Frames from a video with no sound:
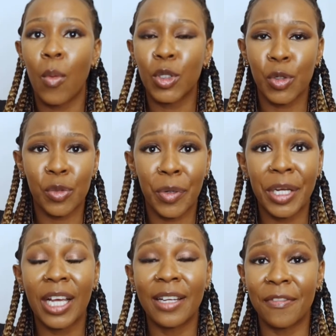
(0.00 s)
which was
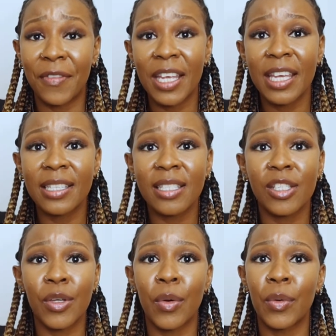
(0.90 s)
pretty convenient.
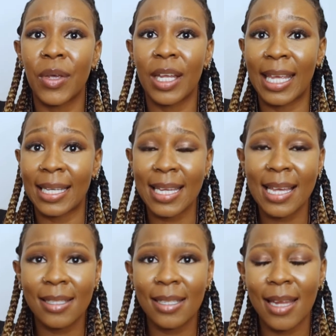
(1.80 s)
So you can get
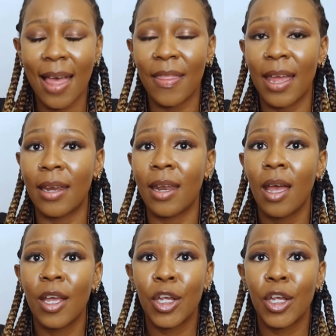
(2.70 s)
tested and then,